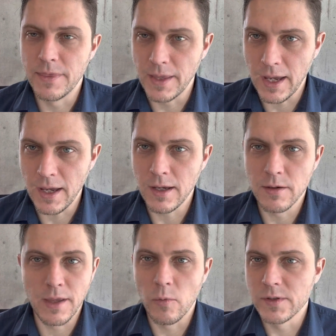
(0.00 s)

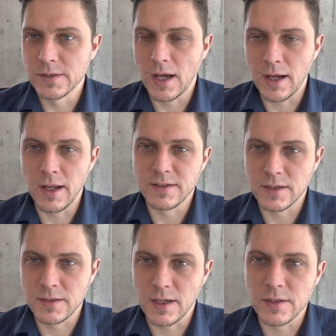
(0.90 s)
that was not a
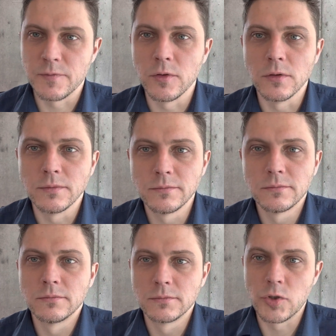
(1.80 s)
successful
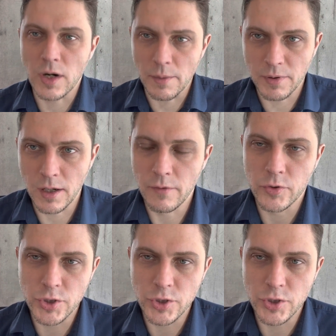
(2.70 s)
trip for